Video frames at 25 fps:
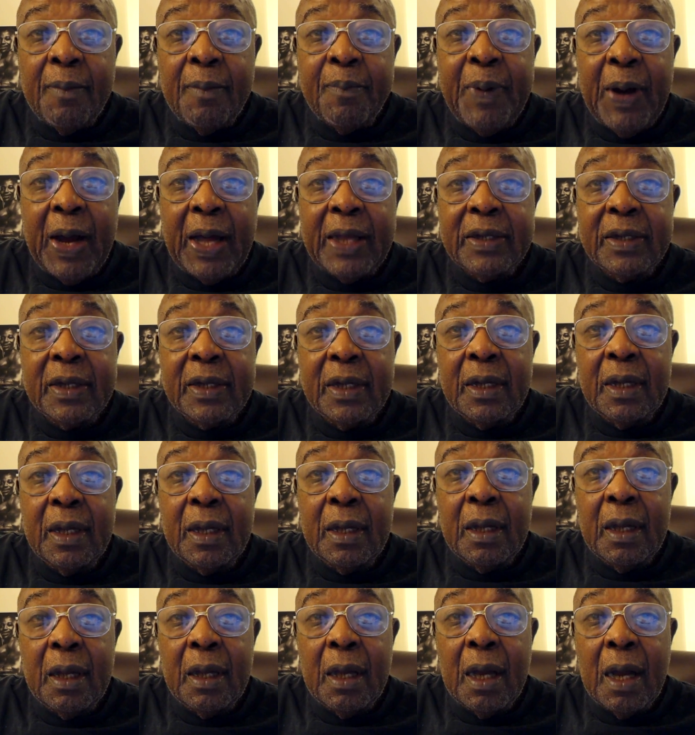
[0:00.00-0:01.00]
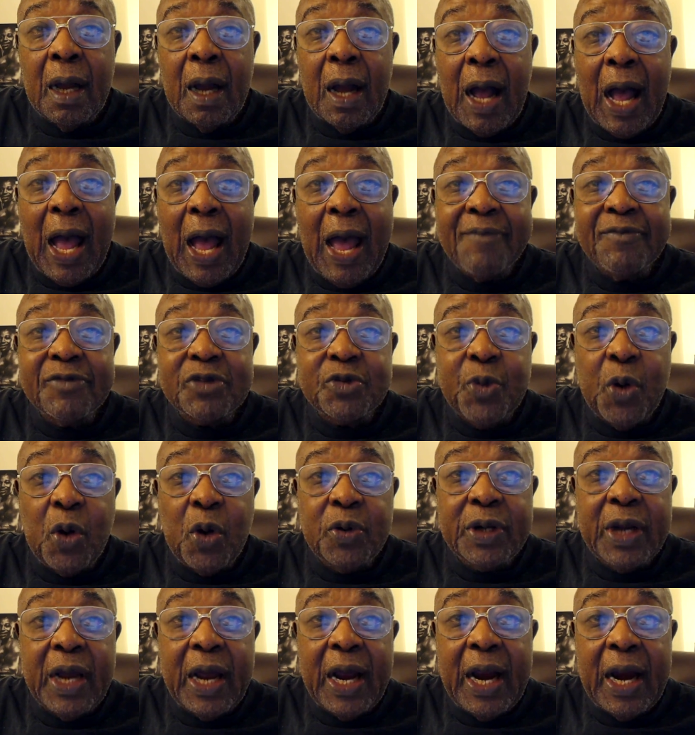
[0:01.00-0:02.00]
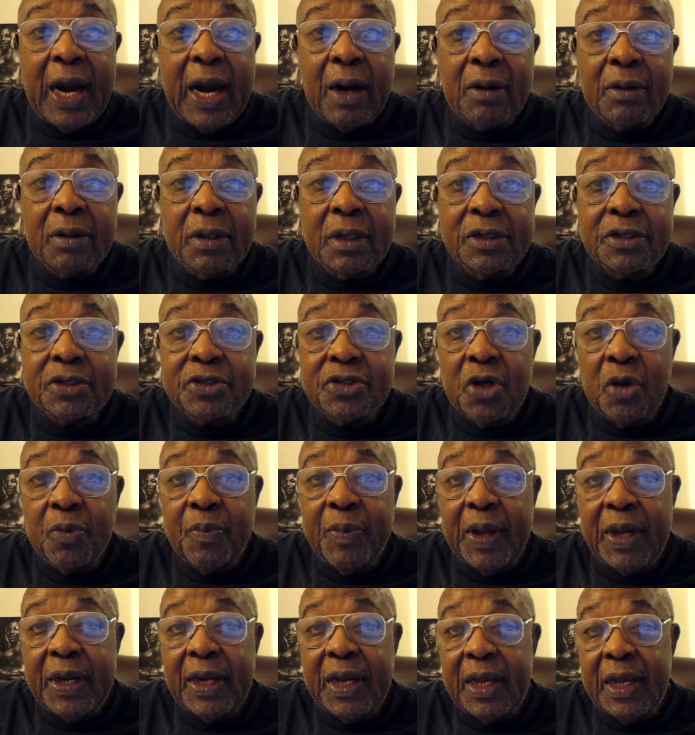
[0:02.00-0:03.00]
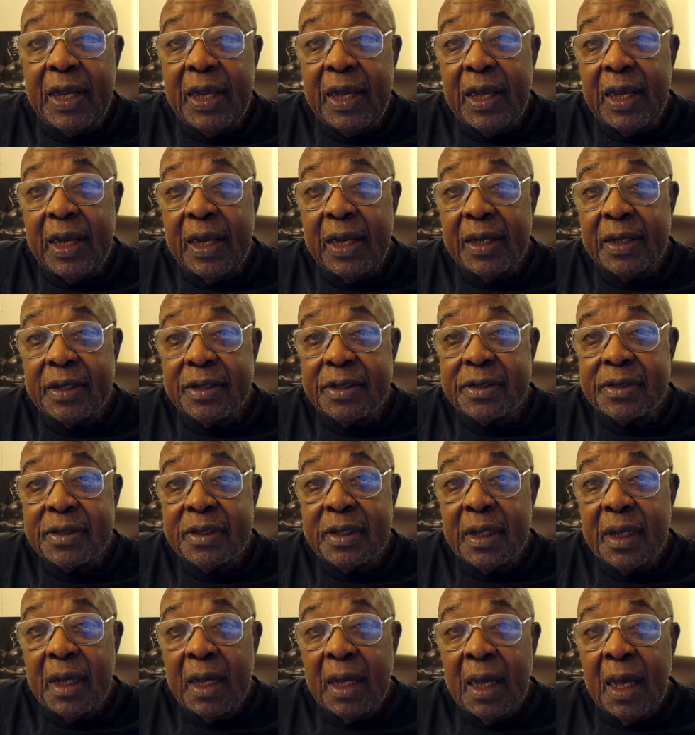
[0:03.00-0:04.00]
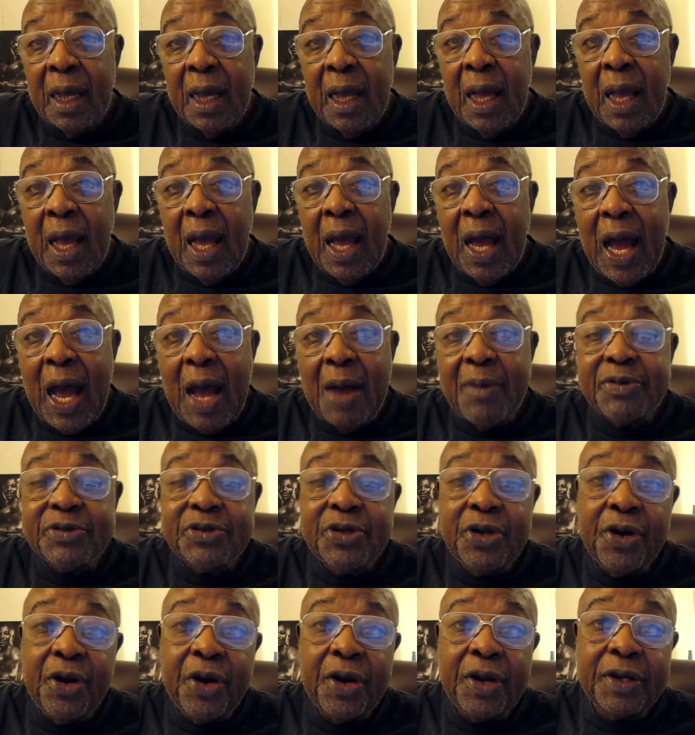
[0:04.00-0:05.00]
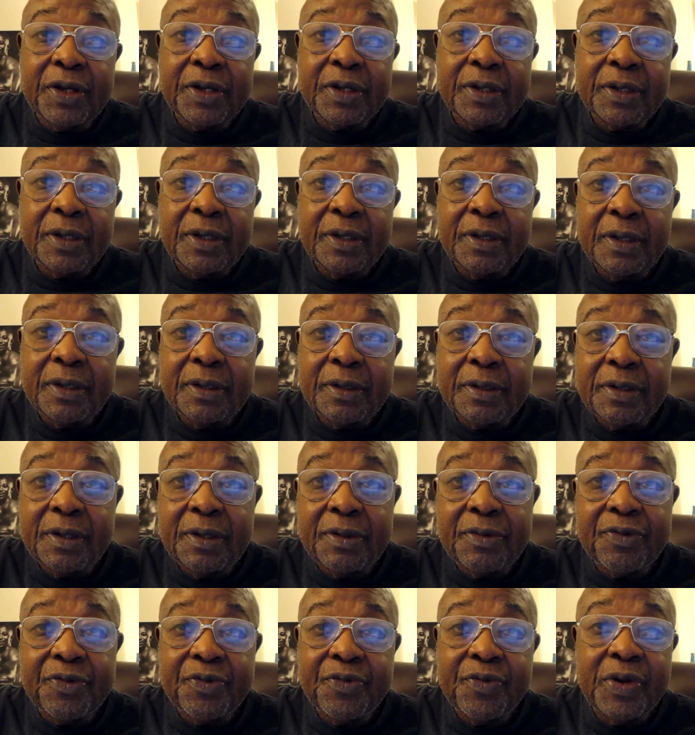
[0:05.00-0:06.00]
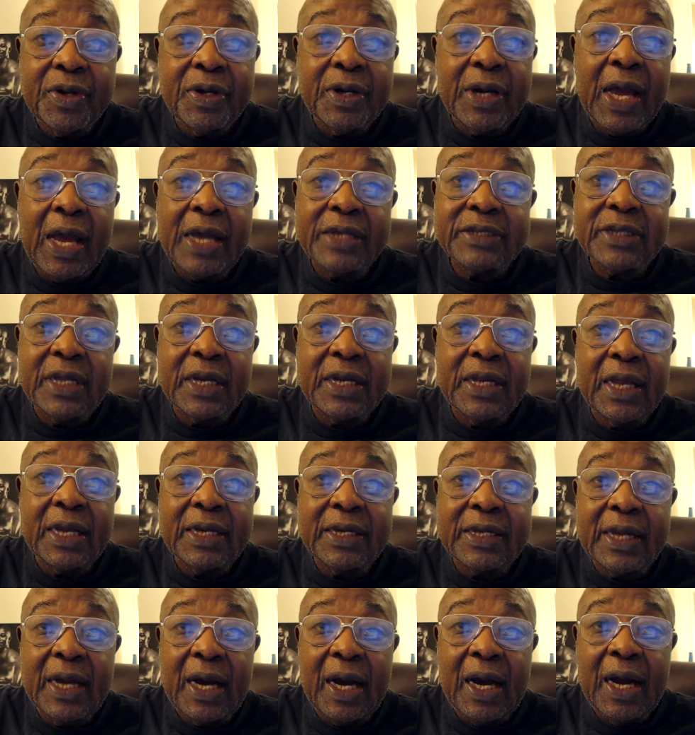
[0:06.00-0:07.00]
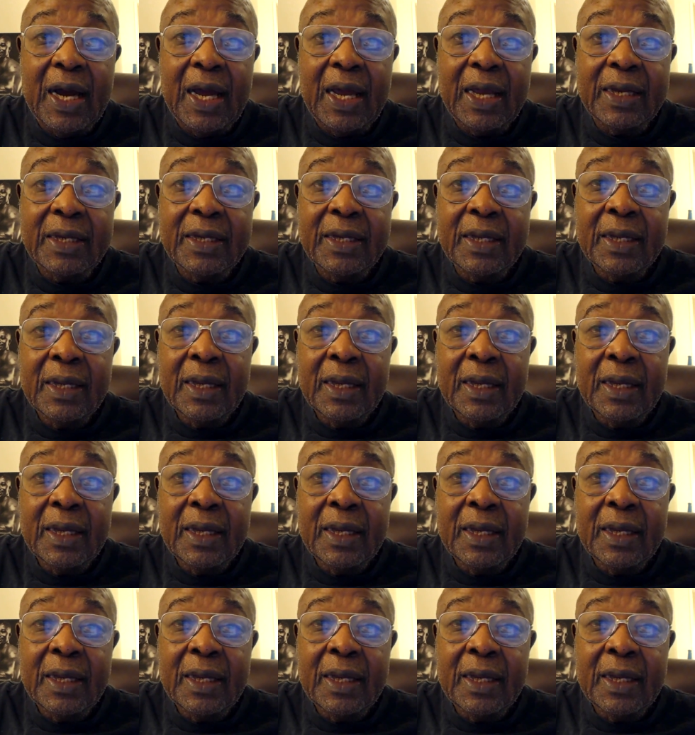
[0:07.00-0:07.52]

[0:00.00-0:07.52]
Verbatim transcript: But I have not spoken to Harold in so many years. I was hurt to realize that he had died.